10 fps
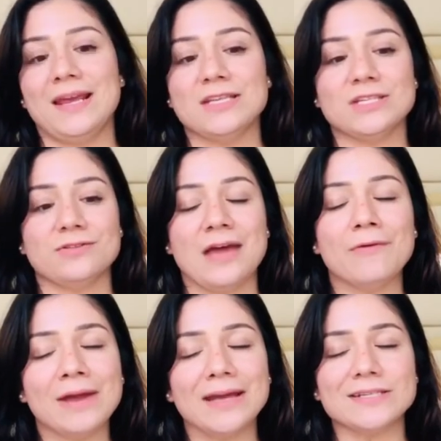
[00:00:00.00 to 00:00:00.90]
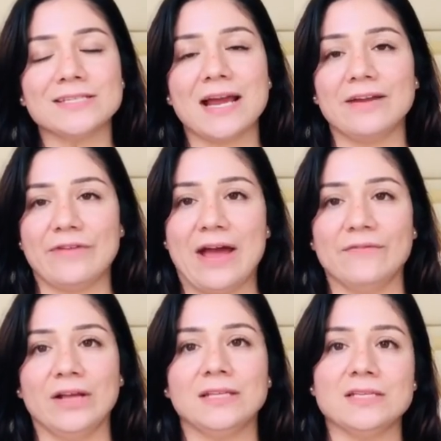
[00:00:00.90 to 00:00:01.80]
And so that way I just kind of
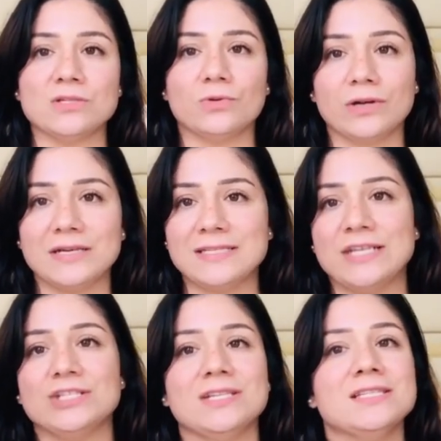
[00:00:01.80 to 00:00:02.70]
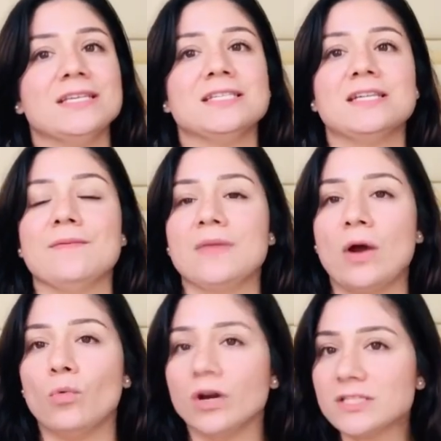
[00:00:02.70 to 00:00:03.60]
have like this organization system
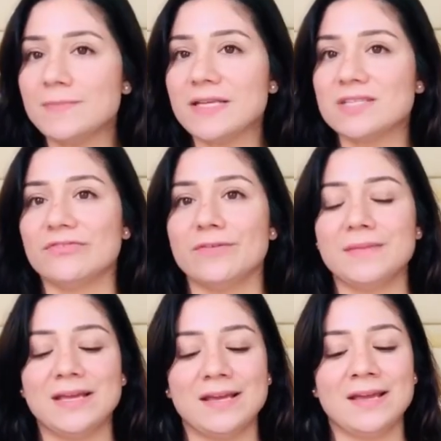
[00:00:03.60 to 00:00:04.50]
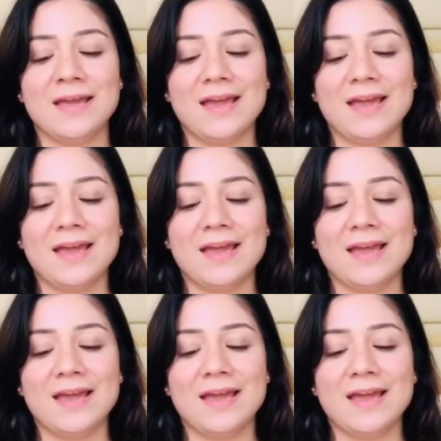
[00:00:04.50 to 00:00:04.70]
that works best for me.